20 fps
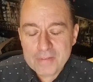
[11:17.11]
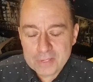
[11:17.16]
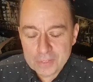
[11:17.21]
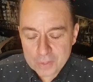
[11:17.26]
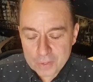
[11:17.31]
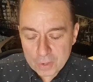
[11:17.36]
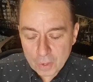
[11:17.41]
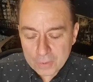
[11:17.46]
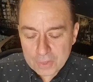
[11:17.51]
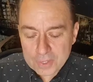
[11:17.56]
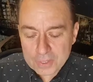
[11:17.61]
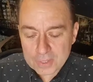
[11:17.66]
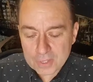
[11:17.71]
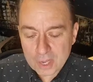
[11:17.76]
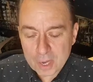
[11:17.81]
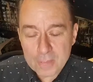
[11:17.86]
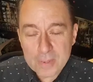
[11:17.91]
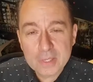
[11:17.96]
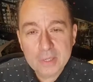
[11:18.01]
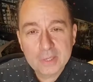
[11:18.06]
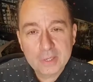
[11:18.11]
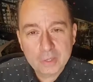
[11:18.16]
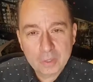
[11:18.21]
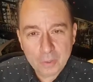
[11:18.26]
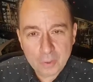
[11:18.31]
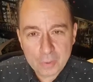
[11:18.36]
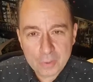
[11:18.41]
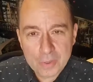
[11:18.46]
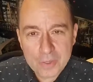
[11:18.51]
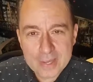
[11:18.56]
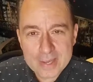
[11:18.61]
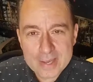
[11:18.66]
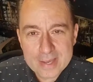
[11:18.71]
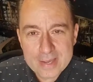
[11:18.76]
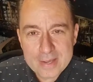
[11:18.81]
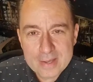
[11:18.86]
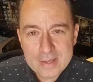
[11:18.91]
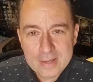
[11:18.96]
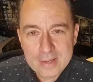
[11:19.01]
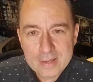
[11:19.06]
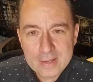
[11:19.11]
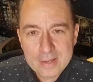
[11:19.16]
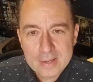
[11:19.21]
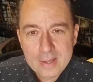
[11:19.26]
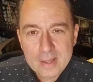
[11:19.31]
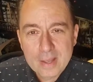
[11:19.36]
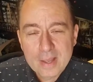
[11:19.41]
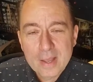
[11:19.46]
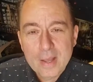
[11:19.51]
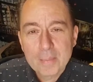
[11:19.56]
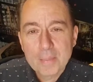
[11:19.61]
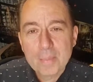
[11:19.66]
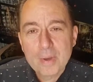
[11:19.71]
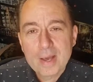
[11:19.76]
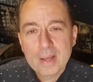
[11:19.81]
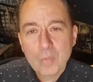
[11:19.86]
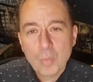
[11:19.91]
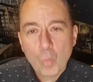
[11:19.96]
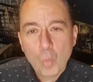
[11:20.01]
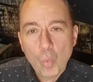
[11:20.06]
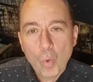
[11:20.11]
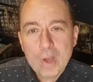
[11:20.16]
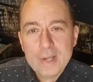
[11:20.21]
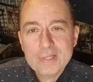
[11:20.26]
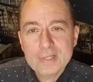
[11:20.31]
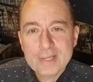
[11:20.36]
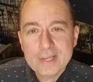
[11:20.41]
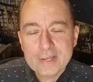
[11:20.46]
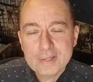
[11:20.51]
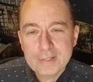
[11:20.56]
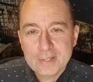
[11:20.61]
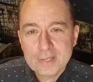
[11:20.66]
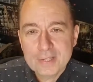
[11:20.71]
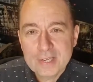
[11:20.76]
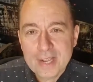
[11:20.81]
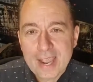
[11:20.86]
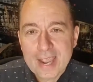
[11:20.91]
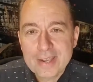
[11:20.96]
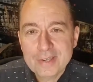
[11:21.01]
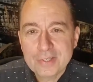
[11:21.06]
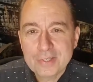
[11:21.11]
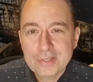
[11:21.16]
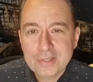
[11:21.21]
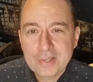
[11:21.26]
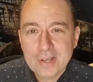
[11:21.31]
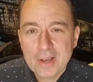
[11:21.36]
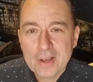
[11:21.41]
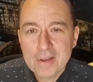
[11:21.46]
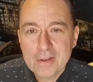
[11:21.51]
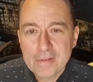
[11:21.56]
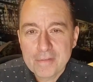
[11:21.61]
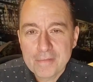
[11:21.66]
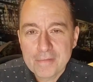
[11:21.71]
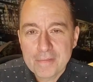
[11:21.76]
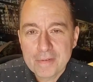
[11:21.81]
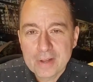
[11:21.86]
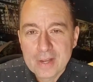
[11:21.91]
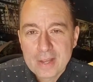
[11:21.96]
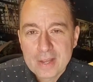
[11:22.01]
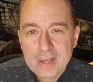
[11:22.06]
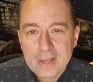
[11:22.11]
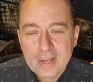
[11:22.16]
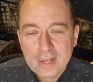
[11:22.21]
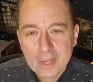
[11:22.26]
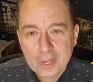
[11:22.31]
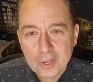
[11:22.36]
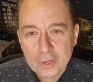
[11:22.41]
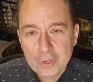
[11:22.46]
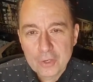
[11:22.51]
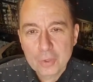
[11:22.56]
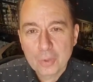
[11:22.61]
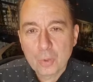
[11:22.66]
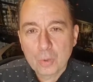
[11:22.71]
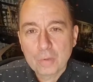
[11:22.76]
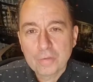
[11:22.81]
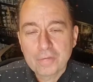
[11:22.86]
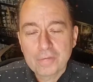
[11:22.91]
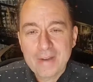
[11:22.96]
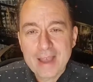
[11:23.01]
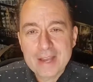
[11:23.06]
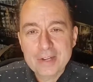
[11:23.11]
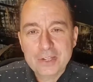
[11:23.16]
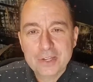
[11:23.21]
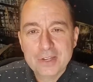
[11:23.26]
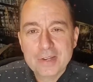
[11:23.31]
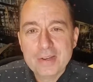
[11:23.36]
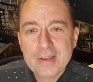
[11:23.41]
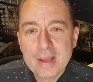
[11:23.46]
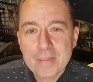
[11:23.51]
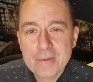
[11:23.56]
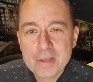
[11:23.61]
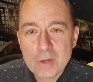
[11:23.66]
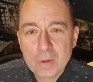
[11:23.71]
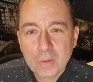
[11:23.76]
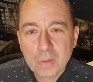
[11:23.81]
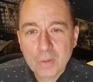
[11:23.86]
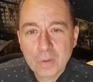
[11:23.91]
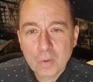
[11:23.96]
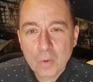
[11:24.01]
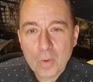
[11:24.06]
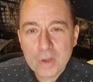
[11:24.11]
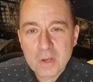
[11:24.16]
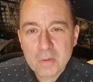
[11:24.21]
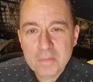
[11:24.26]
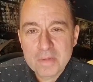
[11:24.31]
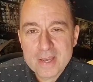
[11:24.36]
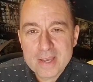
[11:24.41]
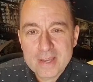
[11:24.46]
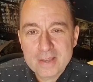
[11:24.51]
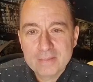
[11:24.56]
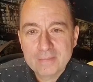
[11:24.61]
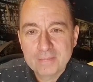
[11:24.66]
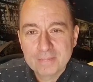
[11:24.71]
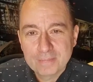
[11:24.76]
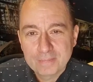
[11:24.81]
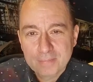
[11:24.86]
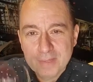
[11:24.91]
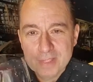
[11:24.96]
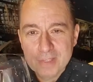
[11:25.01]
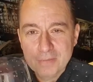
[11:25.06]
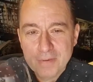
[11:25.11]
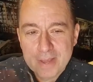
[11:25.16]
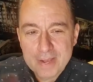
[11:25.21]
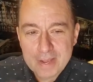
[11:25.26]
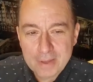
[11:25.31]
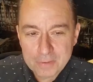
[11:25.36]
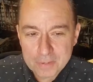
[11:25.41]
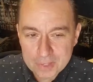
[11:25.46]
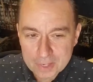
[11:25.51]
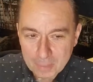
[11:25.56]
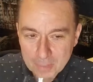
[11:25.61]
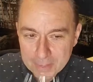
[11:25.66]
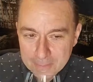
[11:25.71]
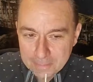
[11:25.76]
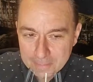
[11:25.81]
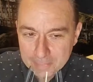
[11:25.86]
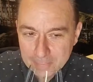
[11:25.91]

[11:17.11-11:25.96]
So you know this is going to be a little earthy, but what is the taste of good old-fashioned Nebbiolo going to be? Let's find out, shall we?